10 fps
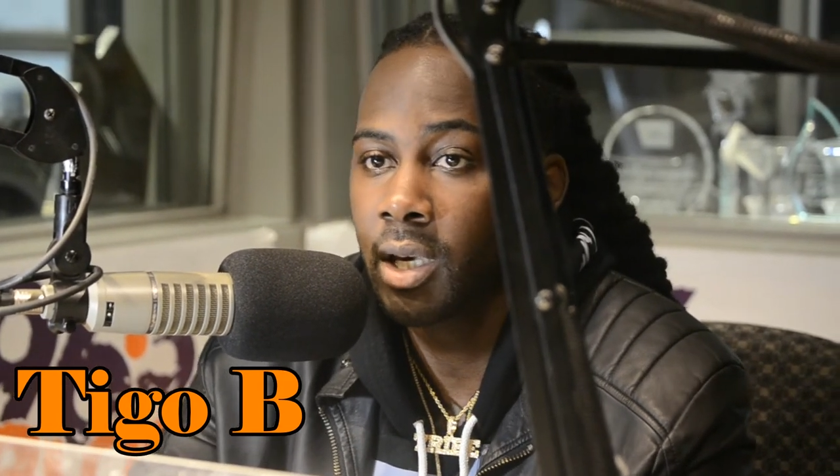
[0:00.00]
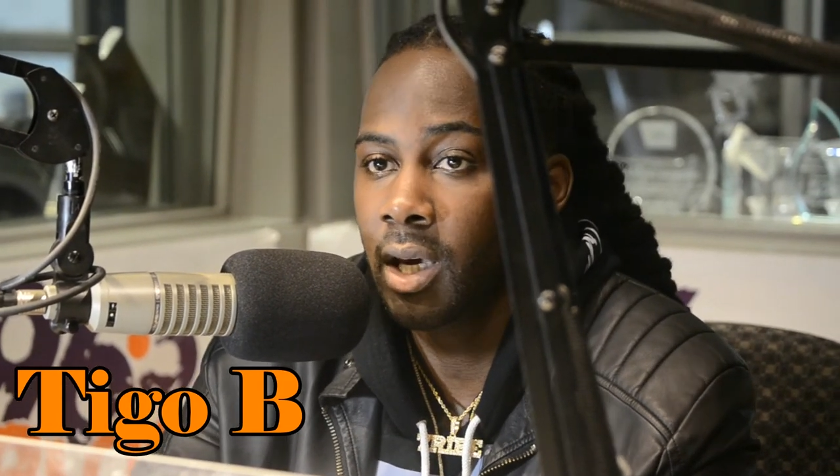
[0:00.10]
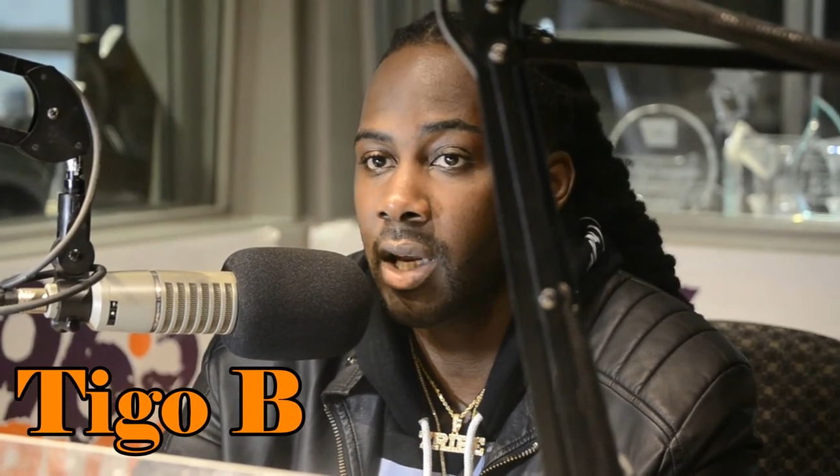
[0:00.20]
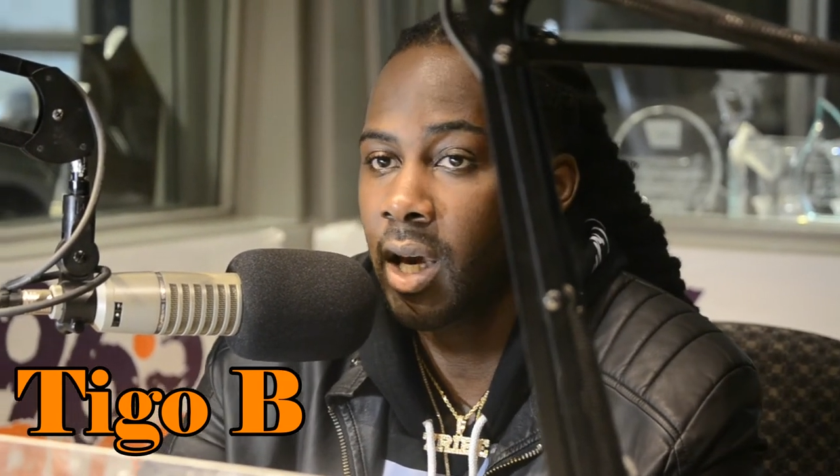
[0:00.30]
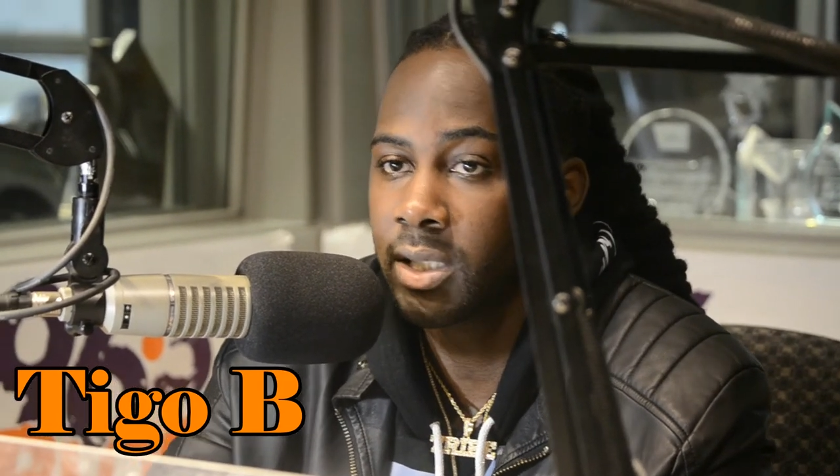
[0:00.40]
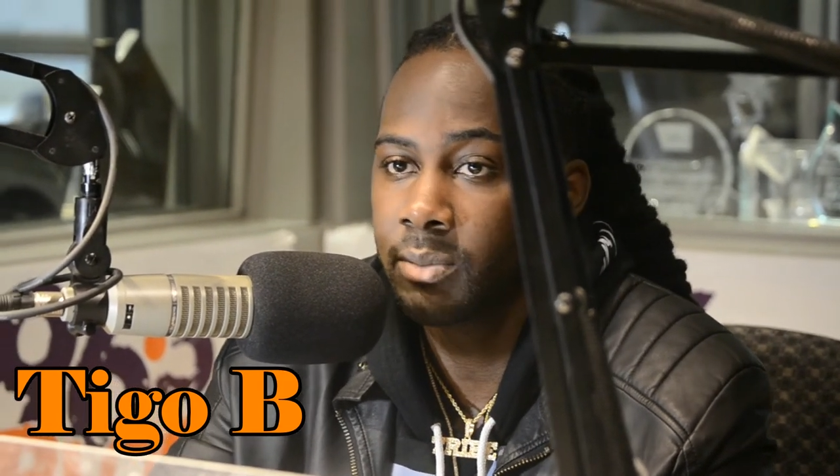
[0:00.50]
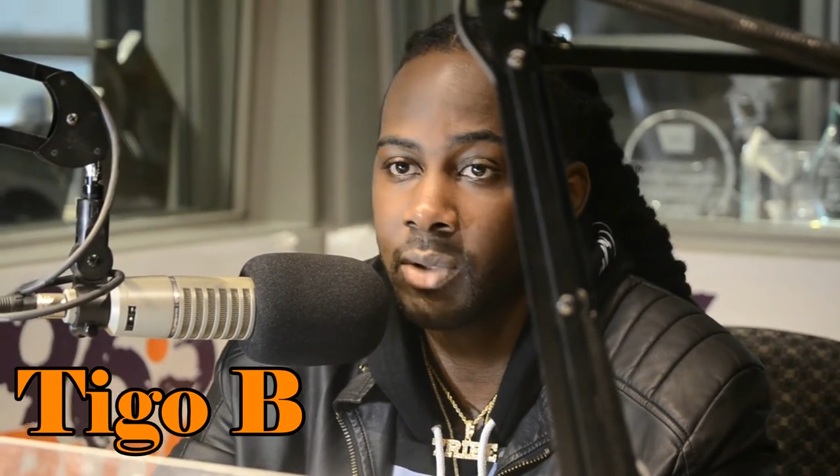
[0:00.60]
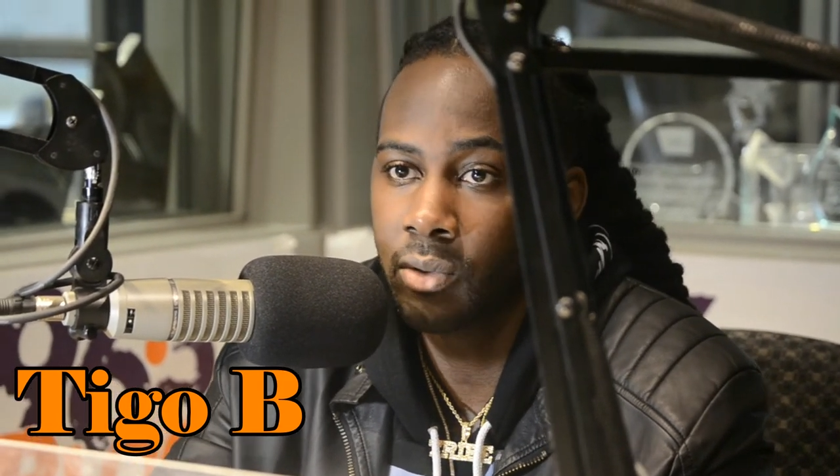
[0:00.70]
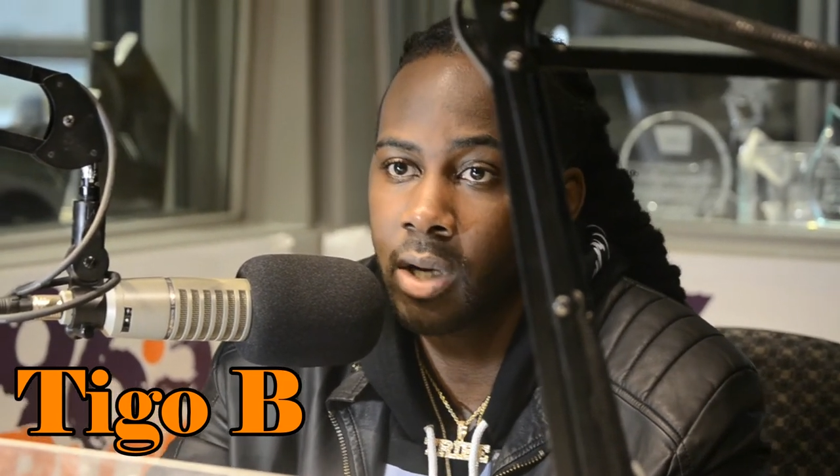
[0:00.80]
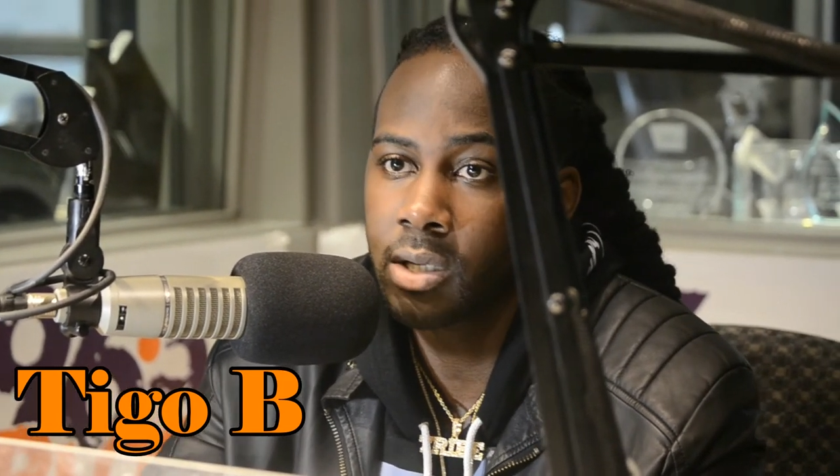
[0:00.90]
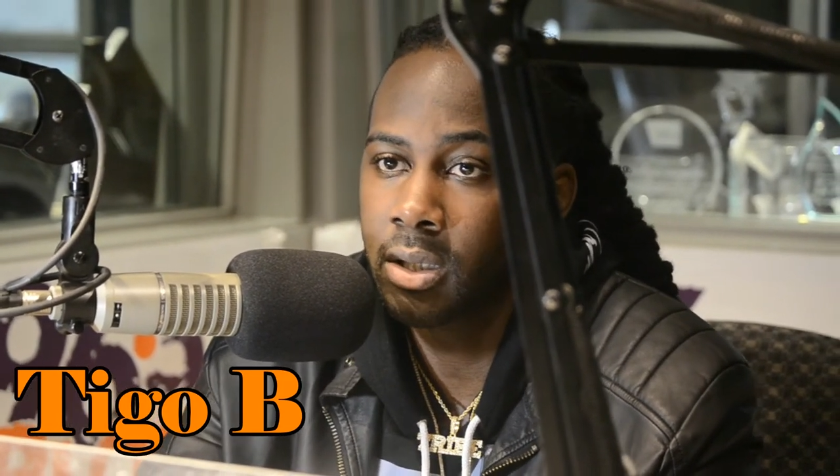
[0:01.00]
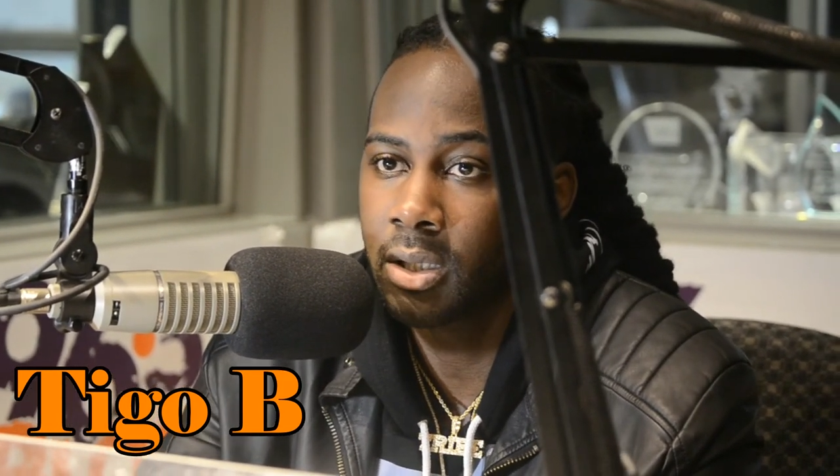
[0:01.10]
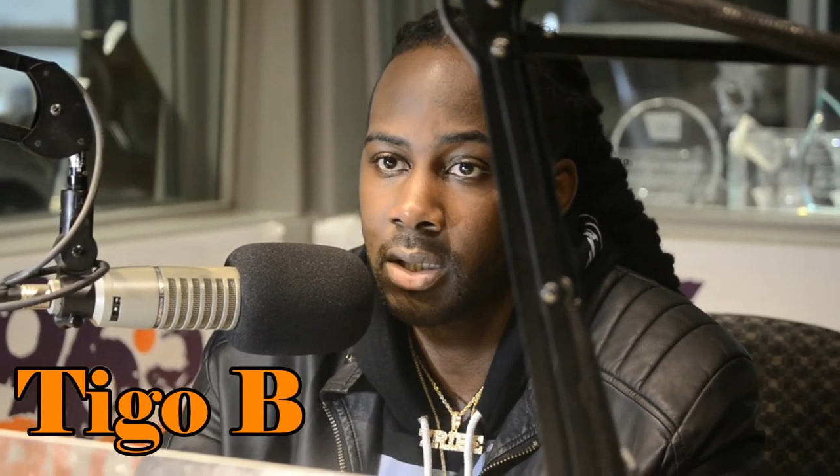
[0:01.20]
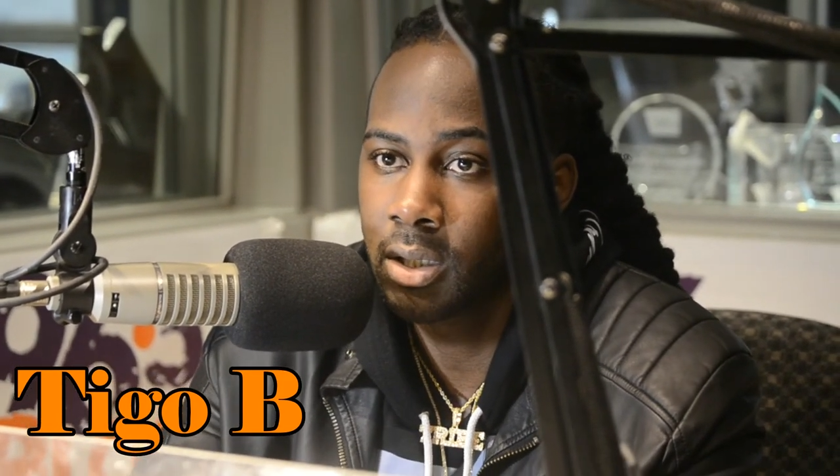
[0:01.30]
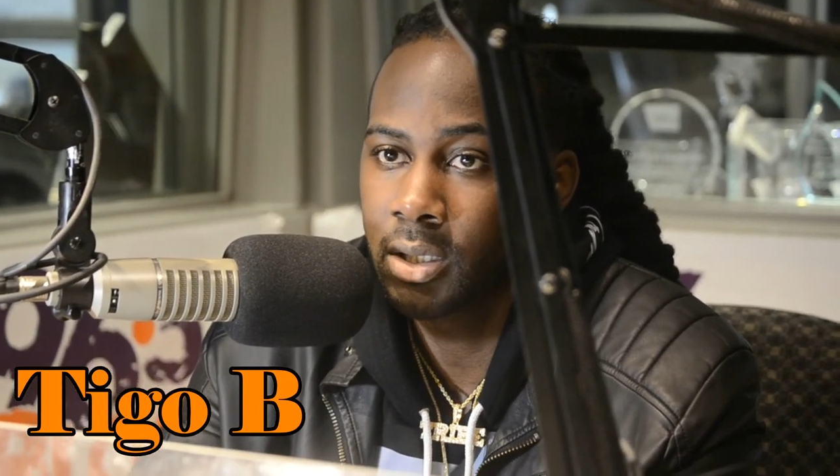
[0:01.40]
And it has to be registered
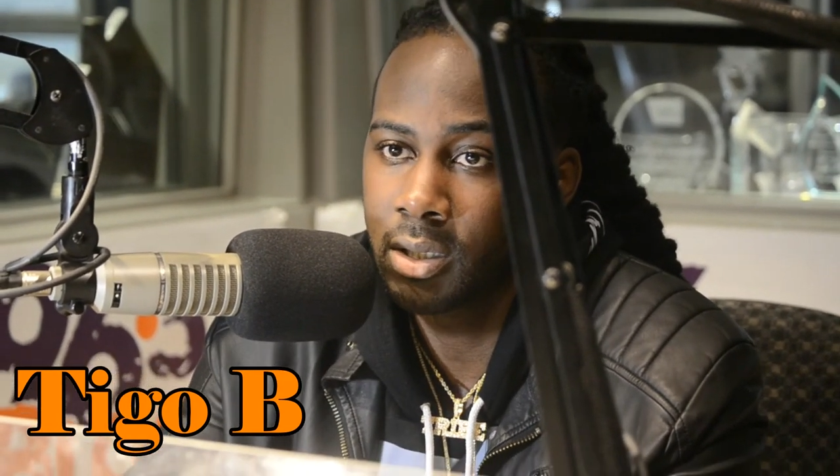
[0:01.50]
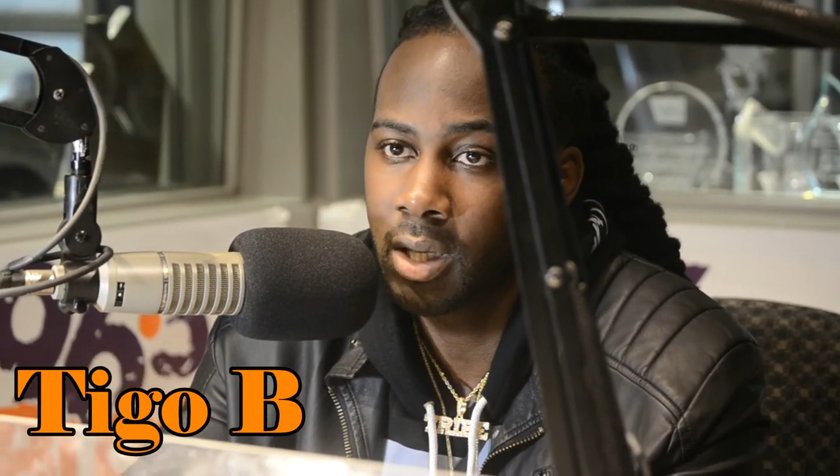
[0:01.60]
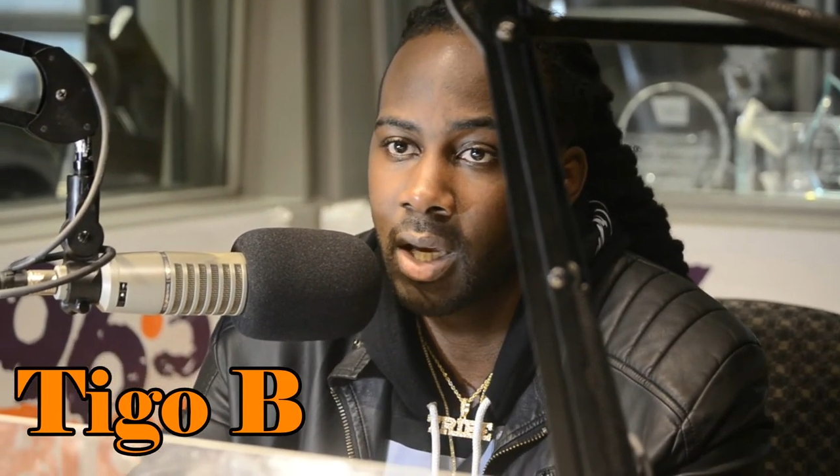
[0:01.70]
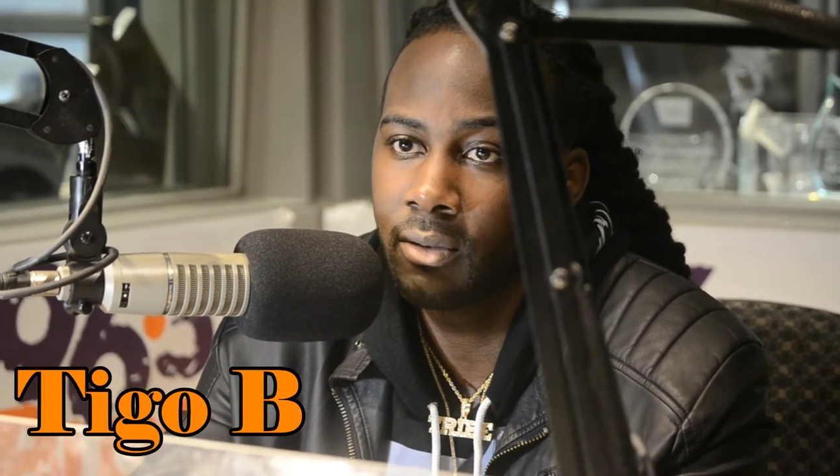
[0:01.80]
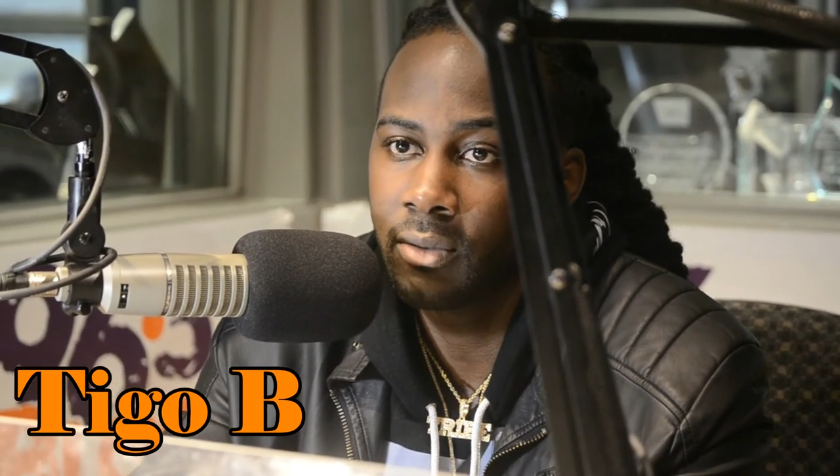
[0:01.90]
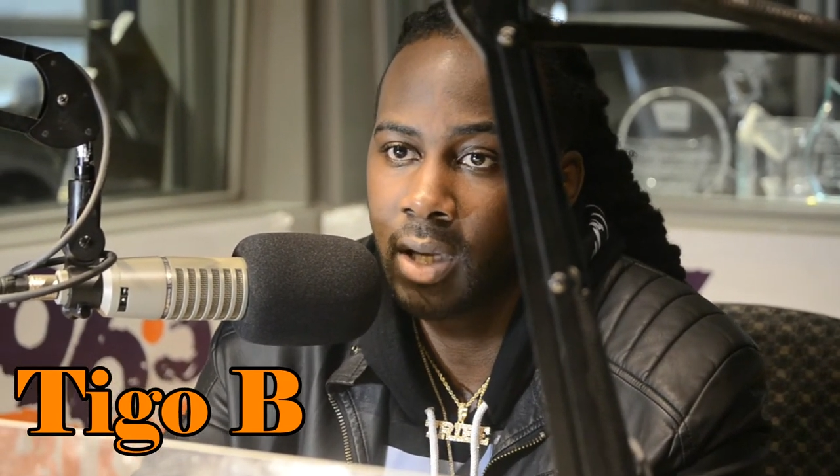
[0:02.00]
to Shazam for